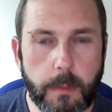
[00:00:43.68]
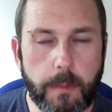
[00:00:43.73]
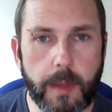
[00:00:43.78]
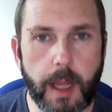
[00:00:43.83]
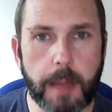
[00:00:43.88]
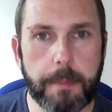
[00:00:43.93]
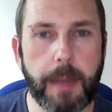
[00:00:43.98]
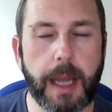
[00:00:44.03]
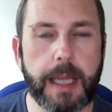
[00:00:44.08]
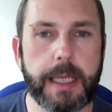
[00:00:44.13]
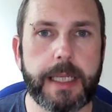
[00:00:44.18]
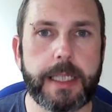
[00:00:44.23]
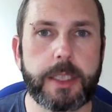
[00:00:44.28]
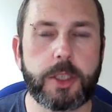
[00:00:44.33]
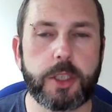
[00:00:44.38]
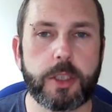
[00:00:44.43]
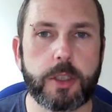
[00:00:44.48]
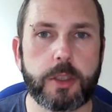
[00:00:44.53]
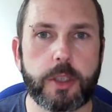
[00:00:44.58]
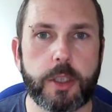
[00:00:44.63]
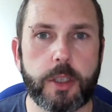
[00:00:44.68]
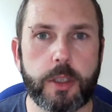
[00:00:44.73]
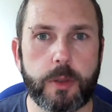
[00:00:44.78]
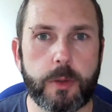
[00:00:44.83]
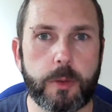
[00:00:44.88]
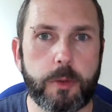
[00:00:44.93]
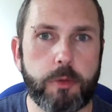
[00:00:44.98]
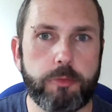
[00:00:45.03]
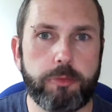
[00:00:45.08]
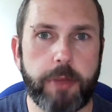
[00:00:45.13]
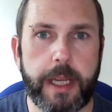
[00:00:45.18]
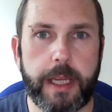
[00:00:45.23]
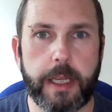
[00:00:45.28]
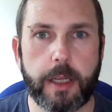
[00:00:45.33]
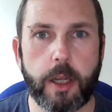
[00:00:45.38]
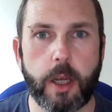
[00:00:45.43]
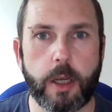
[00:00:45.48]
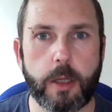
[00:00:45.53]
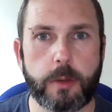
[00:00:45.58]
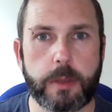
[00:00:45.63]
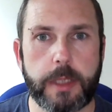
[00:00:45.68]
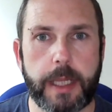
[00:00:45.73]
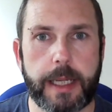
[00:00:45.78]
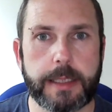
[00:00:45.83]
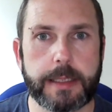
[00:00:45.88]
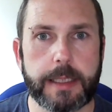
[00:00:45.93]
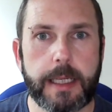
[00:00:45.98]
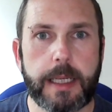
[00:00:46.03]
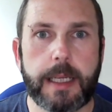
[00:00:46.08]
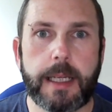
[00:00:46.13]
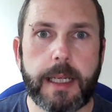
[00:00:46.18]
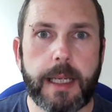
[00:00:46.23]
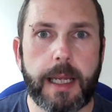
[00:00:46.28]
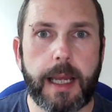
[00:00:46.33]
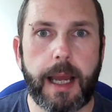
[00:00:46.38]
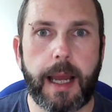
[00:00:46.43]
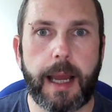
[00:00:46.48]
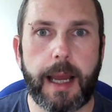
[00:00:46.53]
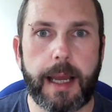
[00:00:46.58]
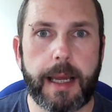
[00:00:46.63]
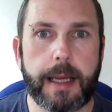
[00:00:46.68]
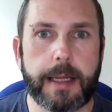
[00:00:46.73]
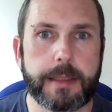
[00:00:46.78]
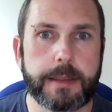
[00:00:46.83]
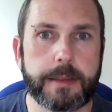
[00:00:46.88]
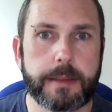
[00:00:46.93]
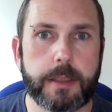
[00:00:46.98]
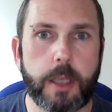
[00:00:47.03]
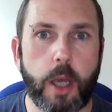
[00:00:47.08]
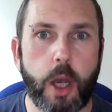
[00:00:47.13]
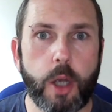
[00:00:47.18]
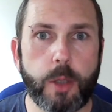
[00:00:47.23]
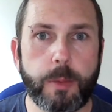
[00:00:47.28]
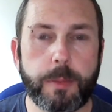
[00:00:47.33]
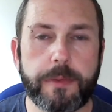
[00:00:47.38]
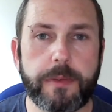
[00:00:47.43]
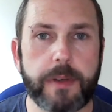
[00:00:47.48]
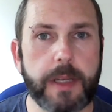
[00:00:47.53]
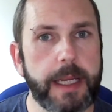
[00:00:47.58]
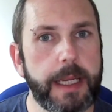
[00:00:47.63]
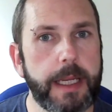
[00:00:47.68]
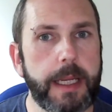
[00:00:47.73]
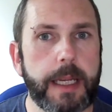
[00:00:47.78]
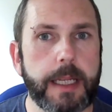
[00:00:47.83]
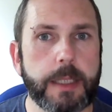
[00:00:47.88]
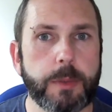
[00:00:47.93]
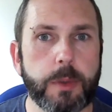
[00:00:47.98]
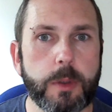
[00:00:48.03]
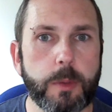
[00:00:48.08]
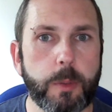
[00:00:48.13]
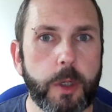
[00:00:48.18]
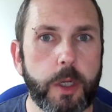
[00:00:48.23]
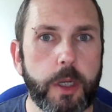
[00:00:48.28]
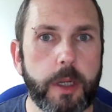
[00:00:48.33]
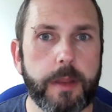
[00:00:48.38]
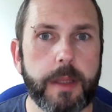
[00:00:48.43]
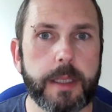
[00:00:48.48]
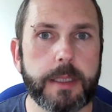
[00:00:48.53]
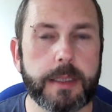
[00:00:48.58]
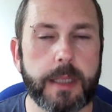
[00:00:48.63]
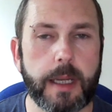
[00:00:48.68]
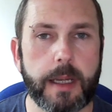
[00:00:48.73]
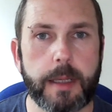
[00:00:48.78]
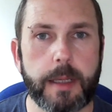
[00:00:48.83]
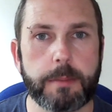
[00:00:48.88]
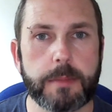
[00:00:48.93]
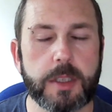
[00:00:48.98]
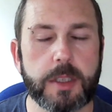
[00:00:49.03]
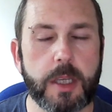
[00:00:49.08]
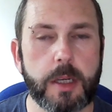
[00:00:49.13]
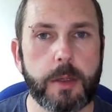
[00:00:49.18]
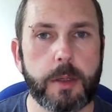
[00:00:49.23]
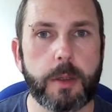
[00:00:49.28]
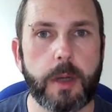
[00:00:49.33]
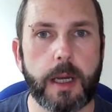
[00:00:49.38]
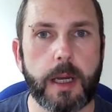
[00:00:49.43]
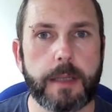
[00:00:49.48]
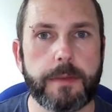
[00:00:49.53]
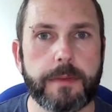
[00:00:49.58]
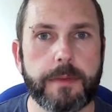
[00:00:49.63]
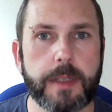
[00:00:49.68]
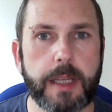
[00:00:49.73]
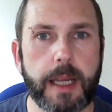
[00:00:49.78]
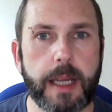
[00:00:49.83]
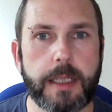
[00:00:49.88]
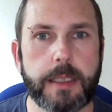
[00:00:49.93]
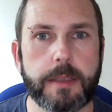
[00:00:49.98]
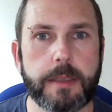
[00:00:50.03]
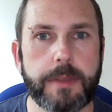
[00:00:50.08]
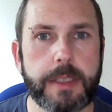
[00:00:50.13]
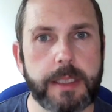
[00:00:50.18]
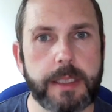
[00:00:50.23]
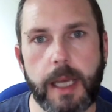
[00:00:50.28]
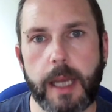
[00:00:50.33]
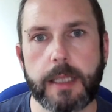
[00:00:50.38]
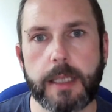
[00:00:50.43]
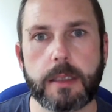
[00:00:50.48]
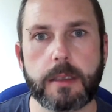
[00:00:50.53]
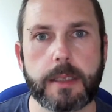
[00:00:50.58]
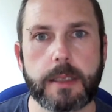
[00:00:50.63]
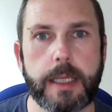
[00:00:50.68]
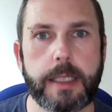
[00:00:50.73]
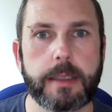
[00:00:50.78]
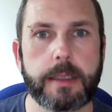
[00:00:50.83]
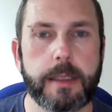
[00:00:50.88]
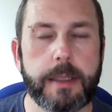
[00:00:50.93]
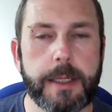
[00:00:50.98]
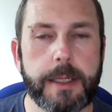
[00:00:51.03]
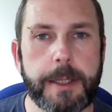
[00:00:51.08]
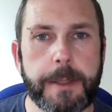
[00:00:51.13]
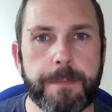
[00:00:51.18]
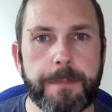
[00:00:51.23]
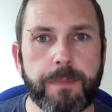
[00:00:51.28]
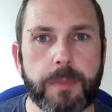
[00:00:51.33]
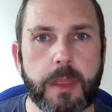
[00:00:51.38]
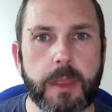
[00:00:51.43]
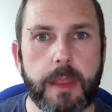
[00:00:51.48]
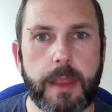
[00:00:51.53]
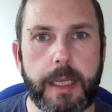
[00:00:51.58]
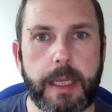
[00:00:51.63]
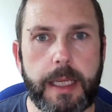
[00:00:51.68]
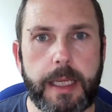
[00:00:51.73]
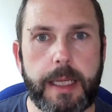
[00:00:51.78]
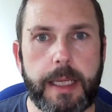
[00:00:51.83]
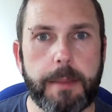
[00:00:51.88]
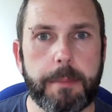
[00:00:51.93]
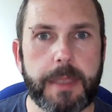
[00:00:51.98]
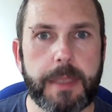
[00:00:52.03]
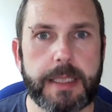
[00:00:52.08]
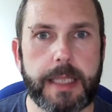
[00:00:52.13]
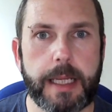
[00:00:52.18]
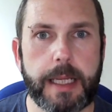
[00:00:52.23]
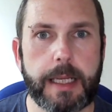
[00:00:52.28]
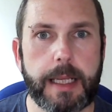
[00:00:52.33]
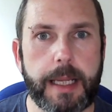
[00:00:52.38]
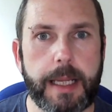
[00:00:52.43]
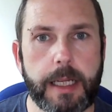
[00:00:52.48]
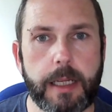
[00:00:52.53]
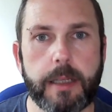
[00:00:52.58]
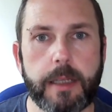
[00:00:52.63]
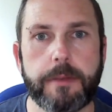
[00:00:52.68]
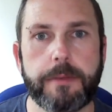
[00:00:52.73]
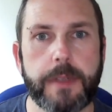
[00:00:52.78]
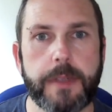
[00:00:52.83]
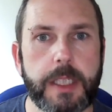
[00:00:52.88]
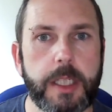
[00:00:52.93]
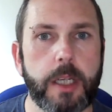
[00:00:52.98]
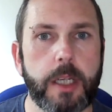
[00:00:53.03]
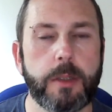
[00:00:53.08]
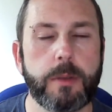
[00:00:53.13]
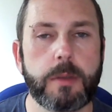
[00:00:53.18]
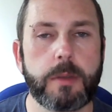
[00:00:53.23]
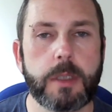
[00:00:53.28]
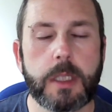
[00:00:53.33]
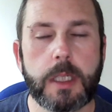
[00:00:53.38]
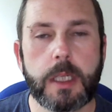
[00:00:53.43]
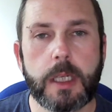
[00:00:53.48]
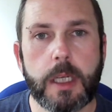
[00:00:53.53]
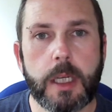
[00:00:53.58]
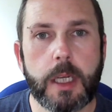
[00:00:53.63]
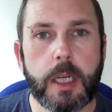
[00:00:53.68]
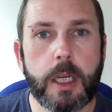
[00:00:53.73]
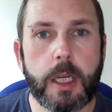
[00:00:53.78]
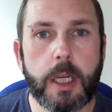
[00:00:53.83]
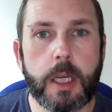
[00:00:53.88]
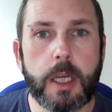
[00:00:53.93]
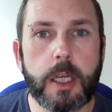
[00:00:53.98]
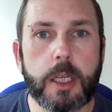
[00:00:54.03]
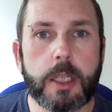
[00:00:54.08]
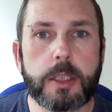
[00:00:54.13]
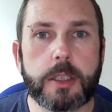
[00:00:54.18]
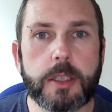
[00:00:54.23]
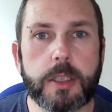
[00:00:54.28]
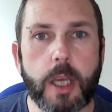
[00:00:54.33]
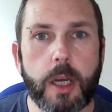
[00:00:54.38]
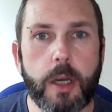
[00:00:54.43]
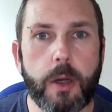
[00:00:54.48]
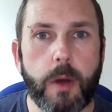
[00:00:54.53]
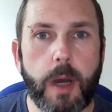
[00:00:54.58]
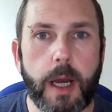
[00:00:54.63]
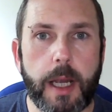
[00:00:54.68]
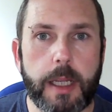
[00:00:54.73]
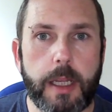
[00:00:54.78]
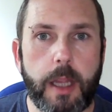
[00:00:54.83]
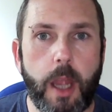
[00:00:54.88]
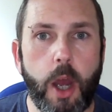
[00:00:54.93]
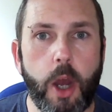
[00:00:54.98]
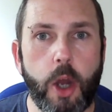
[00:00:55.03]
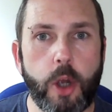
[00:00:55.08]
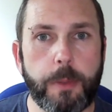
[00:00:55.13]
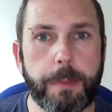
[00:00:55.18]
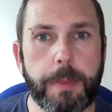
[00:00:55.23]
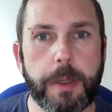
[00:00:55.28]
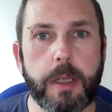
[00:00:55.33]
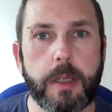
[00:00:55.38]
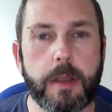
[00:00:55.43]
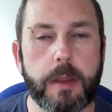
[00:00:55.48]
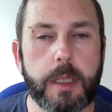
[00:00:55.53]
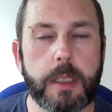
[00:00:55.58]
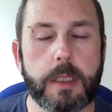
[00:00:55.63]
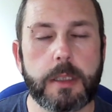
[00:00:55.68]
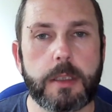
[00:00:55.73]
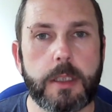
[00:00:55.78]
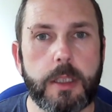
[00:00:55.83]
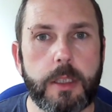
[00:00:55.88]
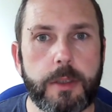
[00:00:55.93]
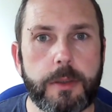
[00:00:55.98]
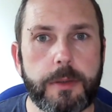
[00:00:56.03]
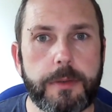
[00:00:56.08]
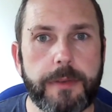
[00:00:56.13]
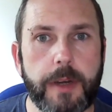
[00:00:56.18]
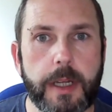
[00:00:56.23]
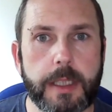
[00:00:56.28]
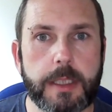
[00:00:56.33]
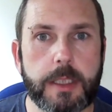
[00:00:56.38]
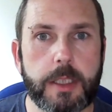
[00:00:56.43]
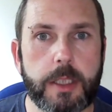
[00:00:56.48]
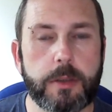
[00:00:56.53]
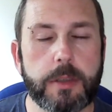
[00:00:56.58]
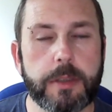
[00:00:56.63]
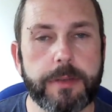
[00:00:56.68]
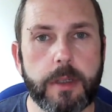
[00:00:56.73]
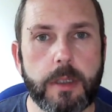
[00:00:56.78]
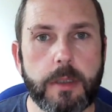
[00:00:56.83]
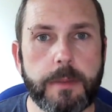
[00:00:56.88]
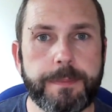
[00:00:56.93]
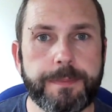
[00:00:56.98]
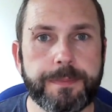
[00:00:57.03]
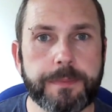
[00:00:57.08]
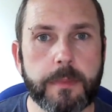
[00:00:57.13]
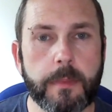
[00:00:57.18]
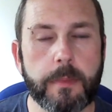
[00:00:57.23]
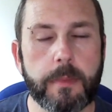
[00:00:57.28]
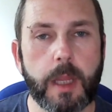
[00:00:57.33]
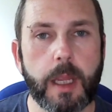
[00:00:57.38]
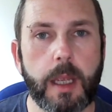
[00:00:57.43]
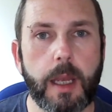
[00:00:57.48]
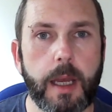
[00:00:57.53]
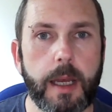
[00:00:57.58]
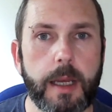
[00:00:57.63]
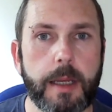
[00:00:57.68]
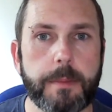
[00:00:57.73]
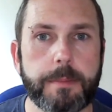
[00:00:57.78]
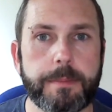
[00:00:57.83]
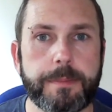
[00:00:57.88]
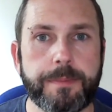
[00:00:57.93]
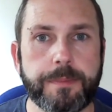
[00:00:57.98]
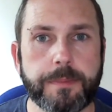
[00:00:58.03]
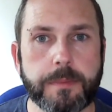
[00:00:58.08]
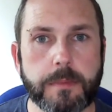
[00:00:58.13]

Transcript: managed to re-encode it, and hopefully it will work this time. So I've kind of entitled it the missing link video. So I hope that you find it useful. And